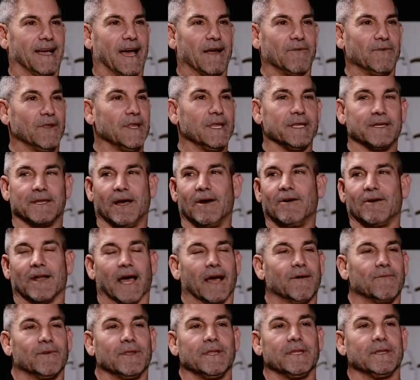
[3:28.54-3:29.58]
I like, really don't. You,
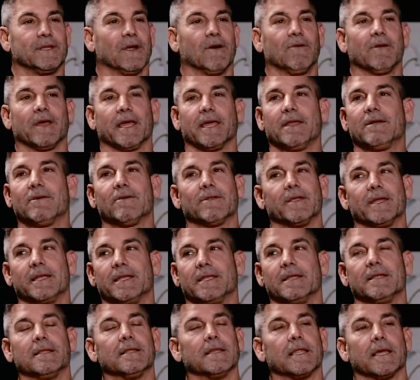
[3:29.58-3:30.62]
I really don't hate on
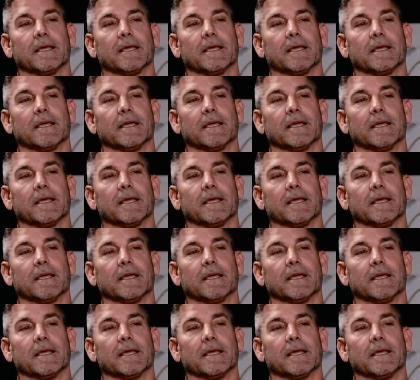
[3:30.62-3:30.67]
it.